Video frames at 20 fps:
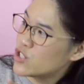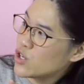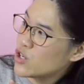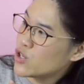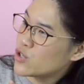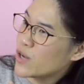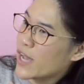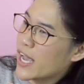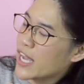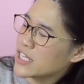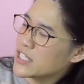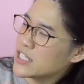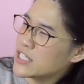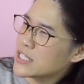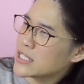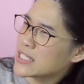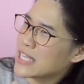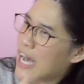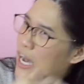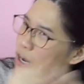
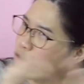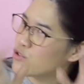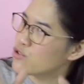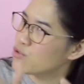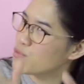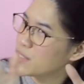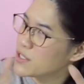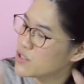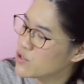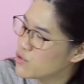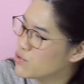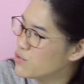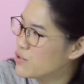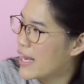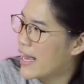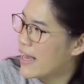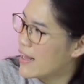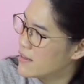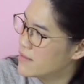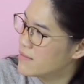
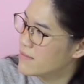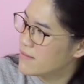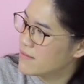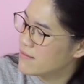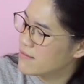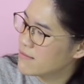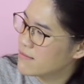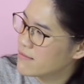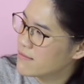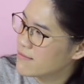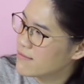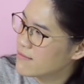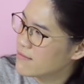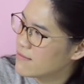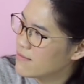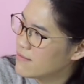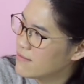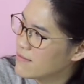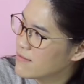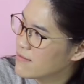
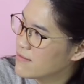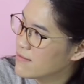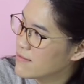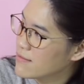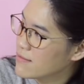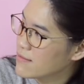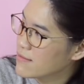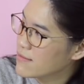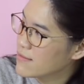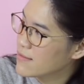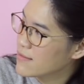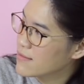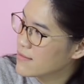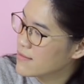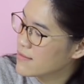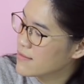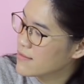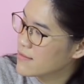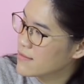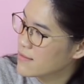
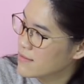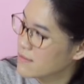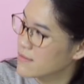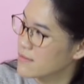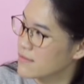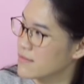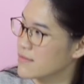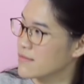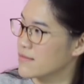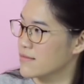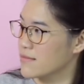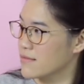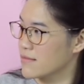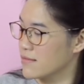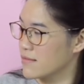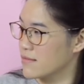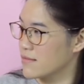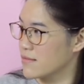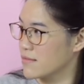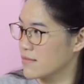
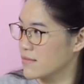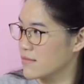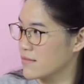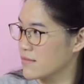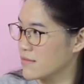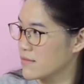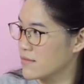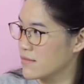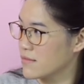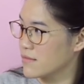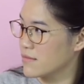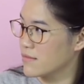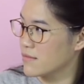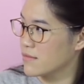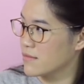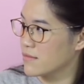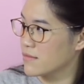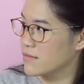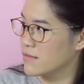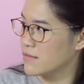
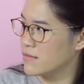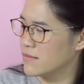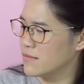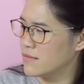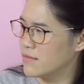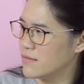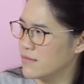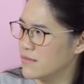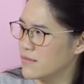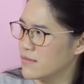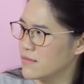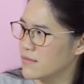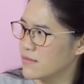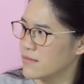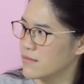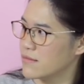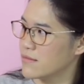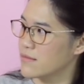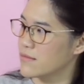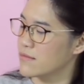
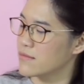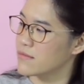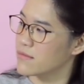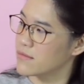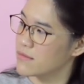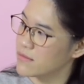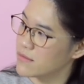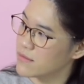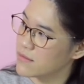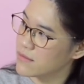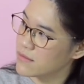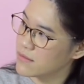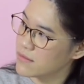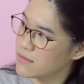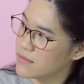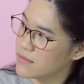(silent)